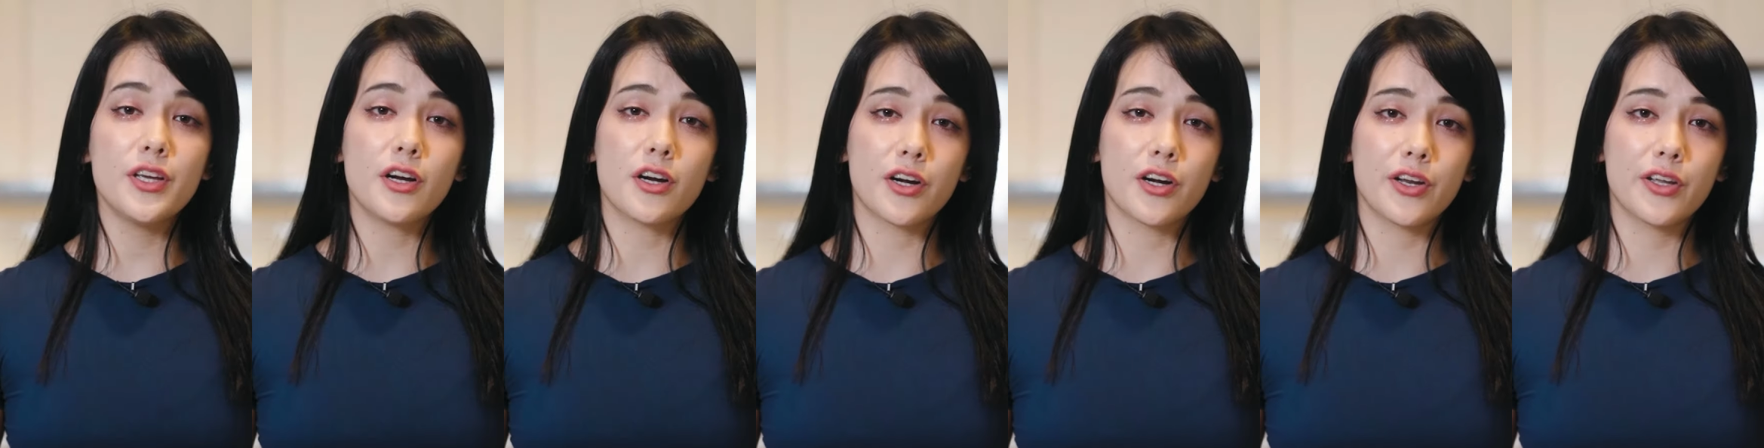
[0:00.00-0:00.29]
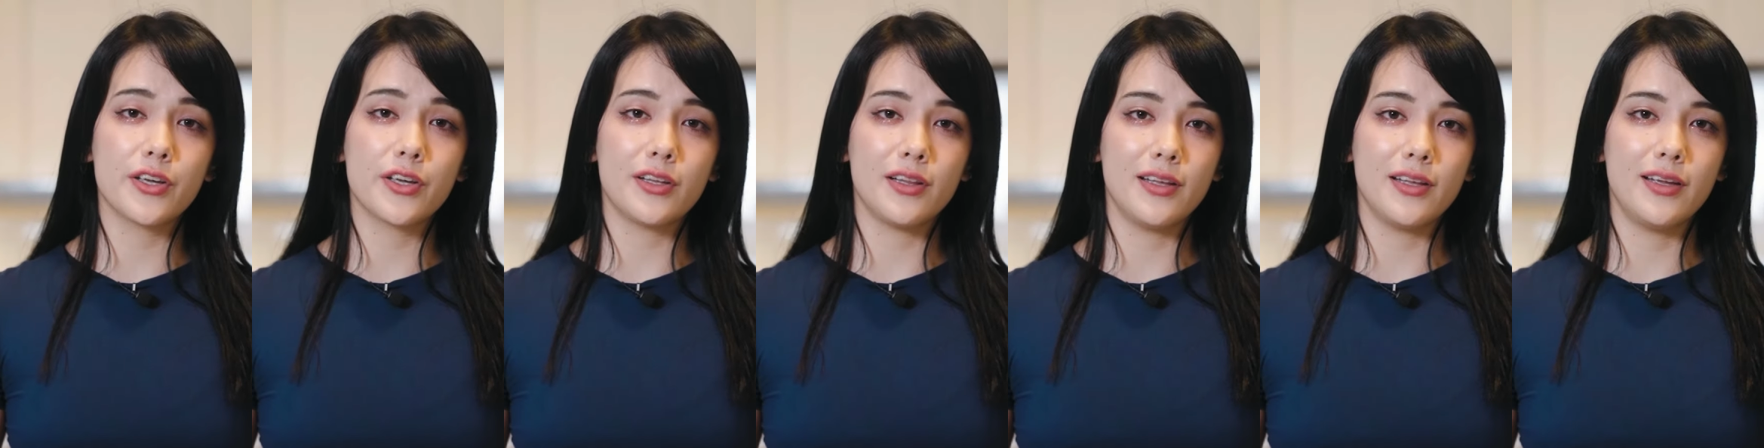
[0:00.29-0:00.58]

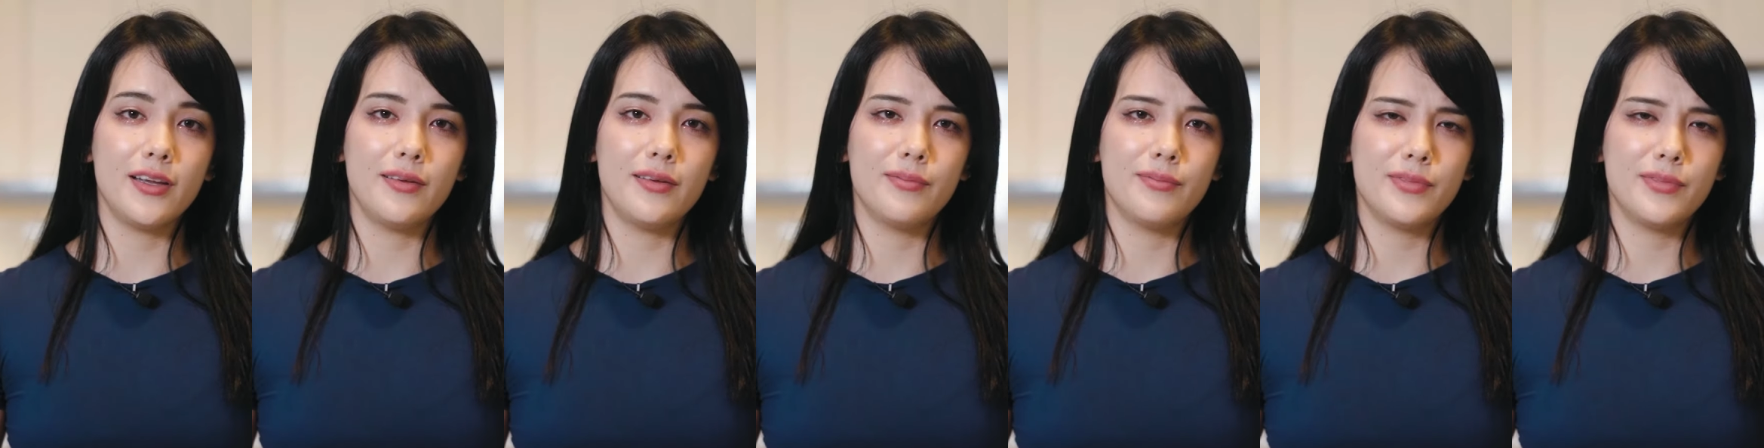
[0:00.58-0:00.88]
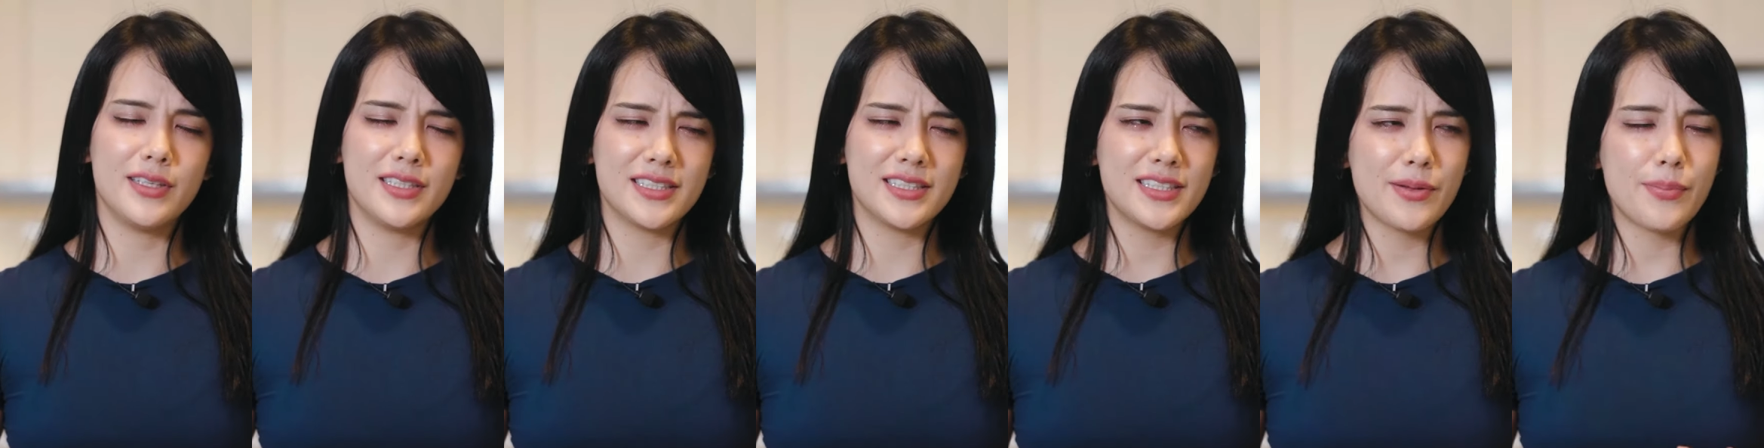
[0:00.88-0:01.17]
articulate
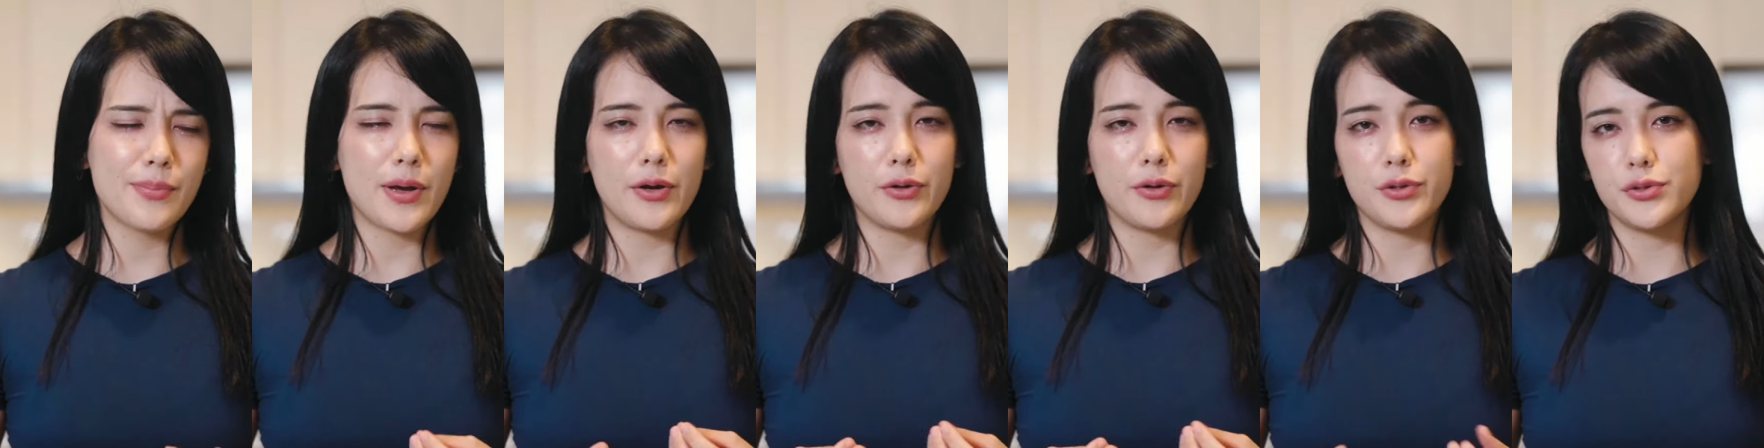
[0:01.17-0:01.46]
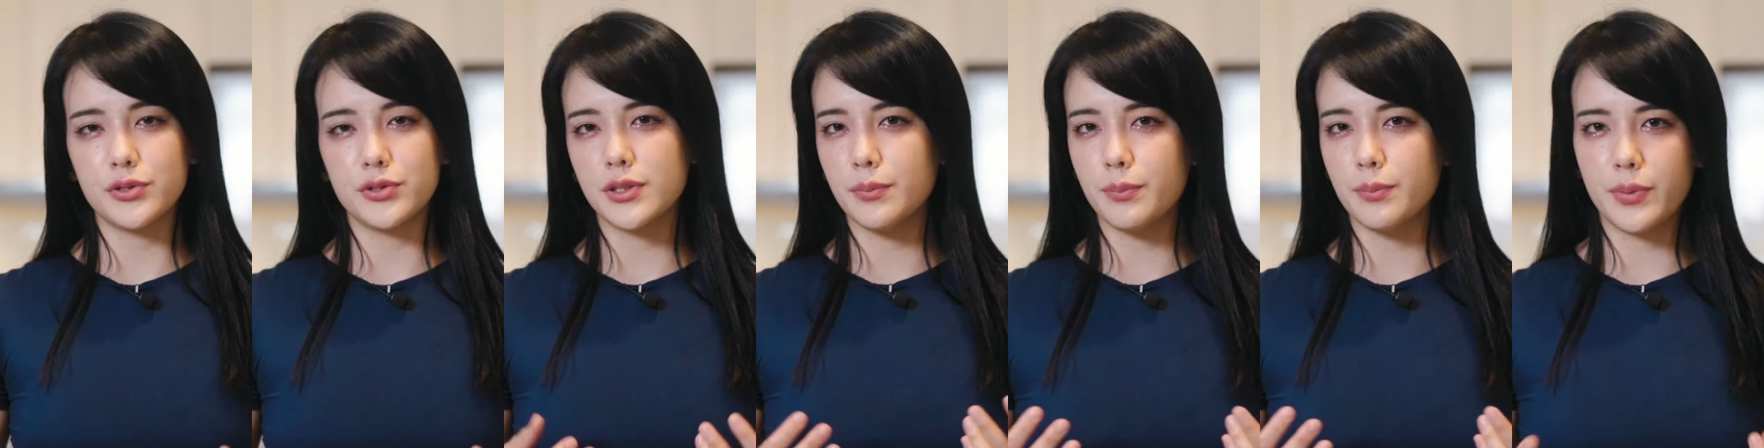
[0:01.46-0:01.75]
isn't about
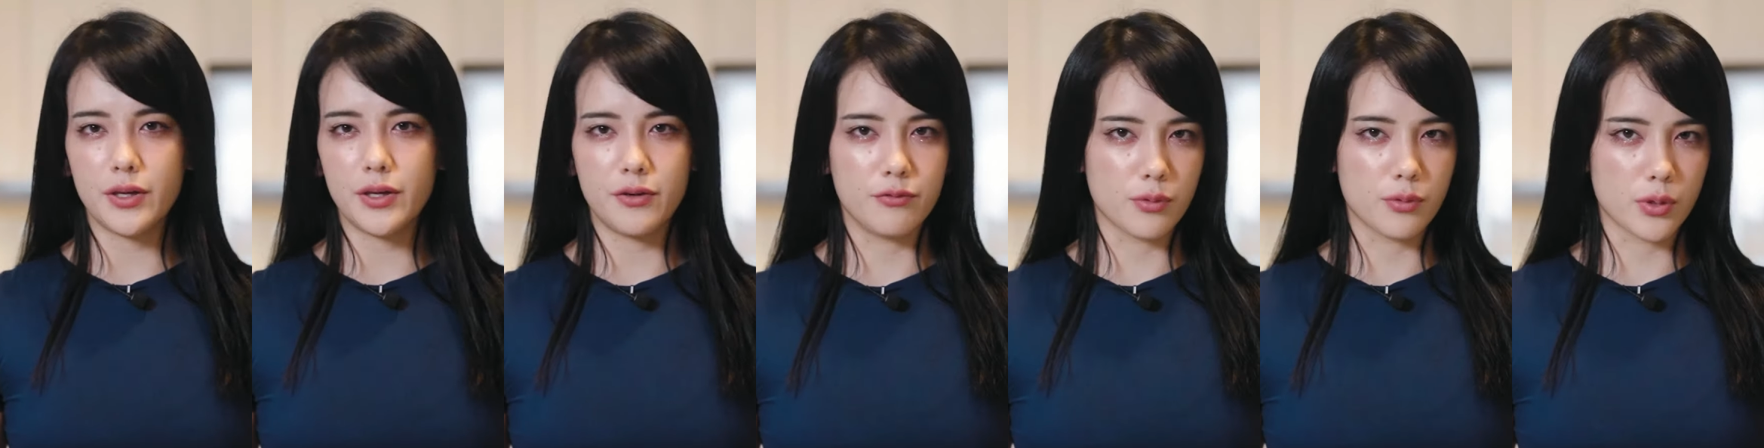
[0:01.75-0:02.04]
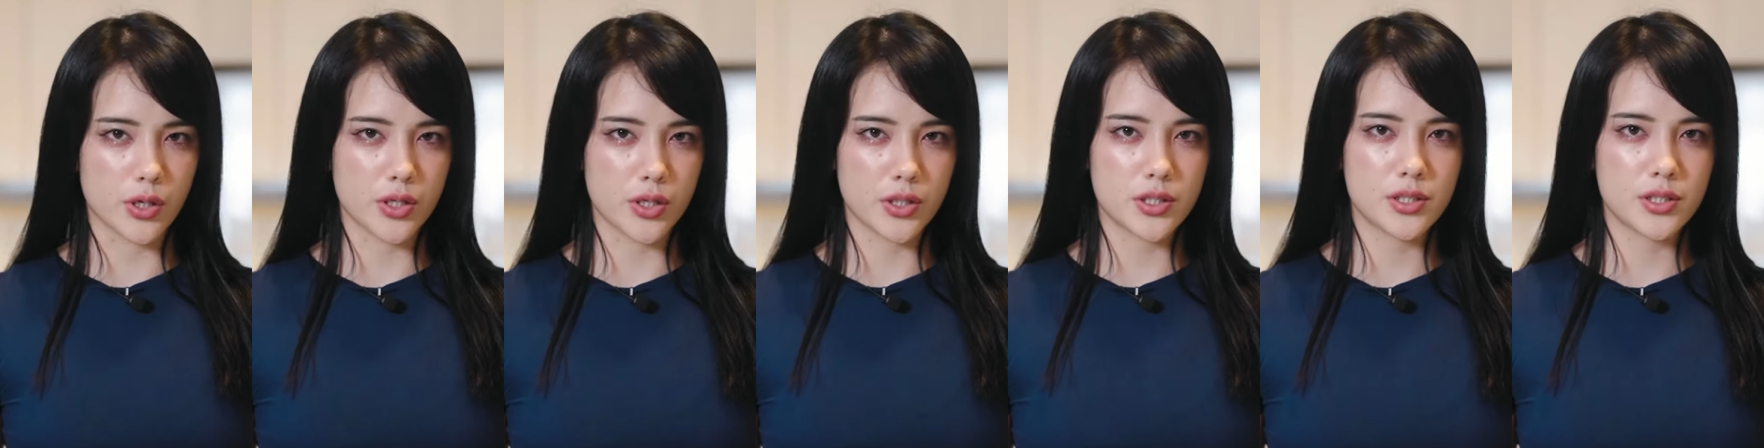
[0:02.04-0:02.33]
using big
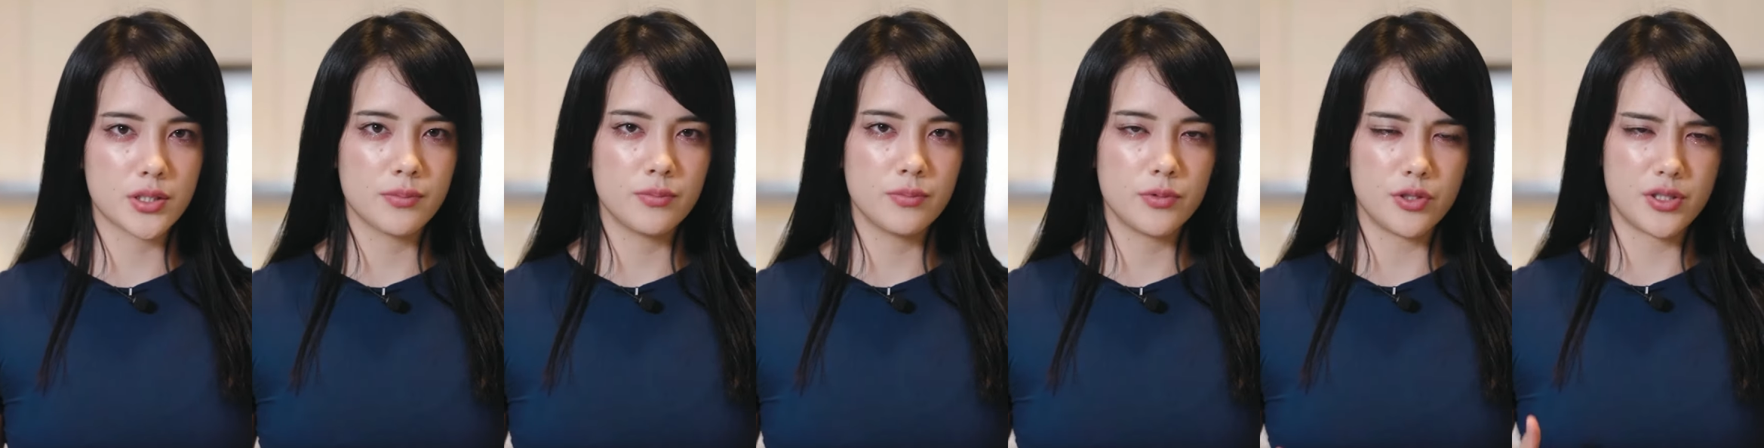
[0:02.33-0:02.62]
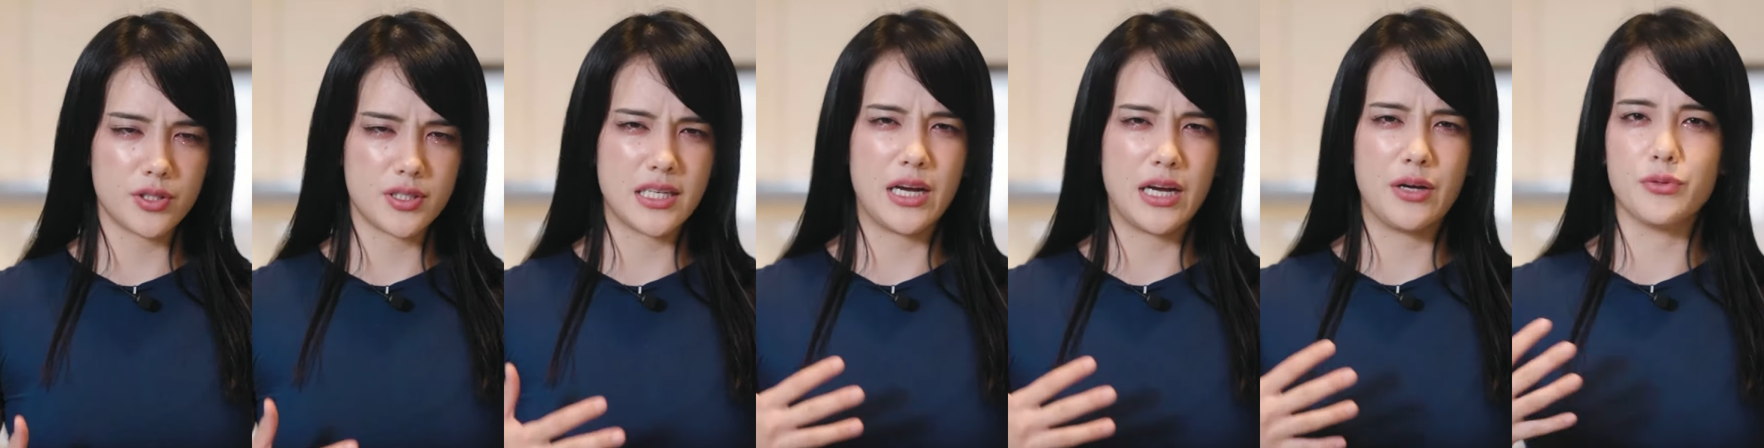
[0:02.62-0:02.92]
words to
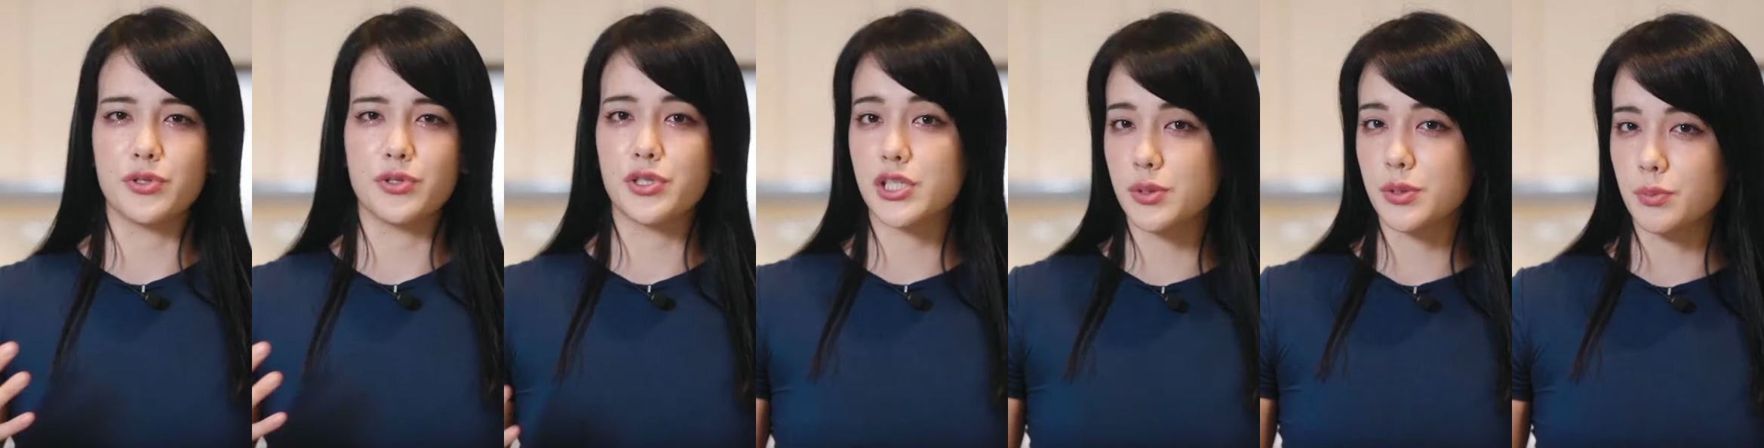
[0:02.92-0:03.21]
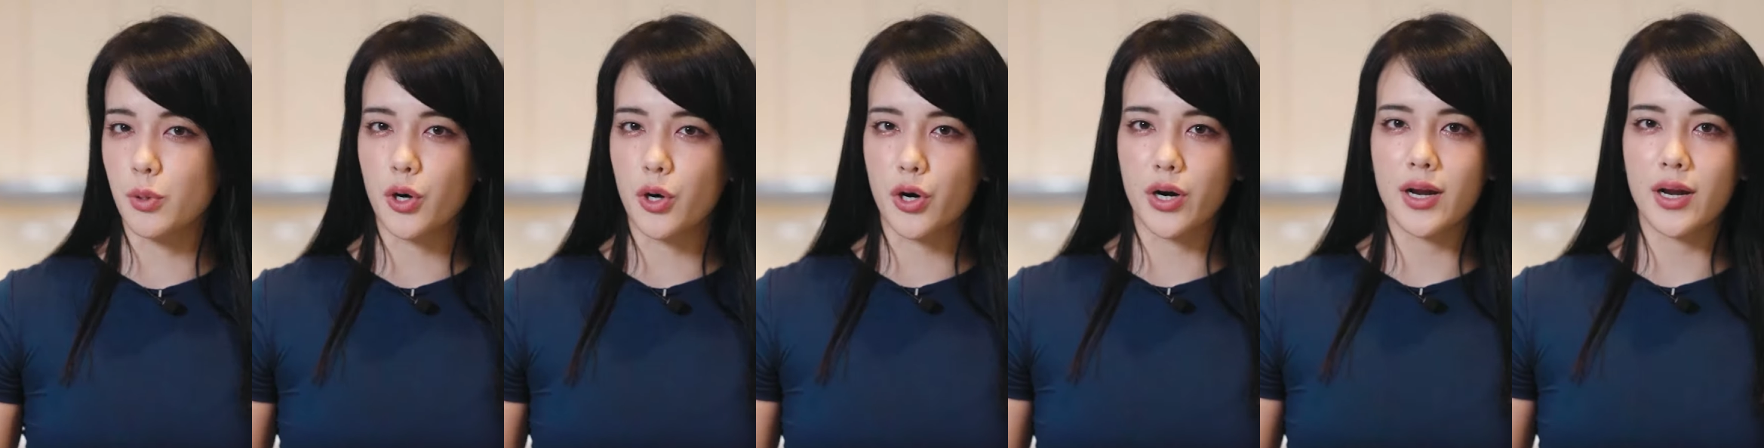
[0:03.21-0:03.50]
sound
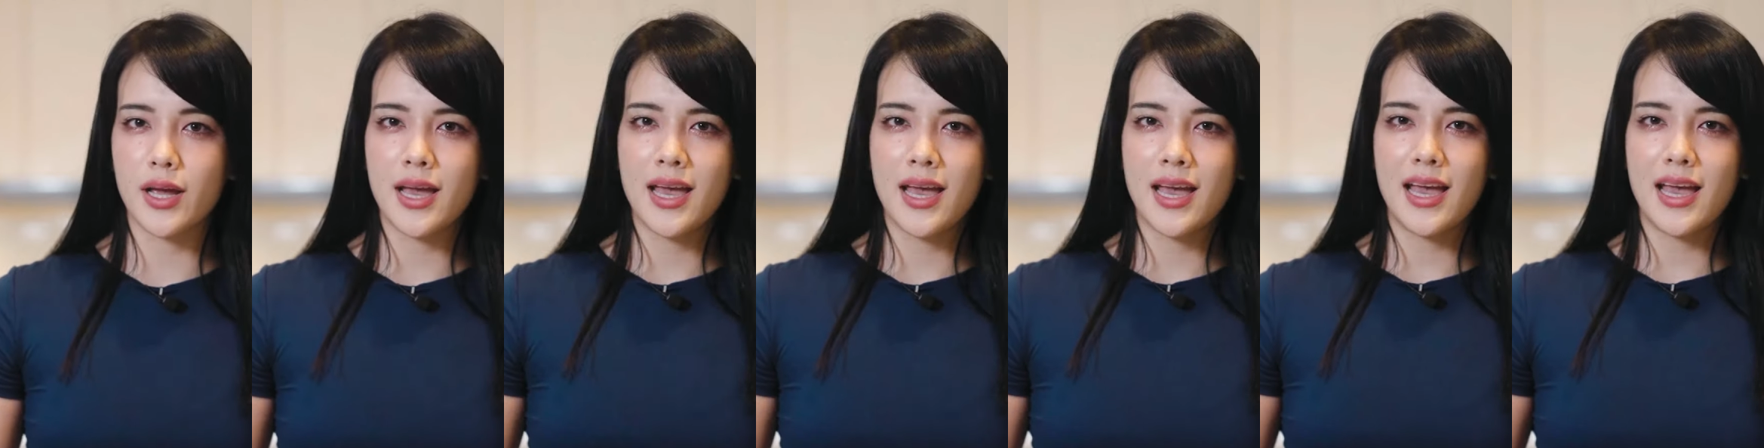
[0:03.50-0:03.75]
smart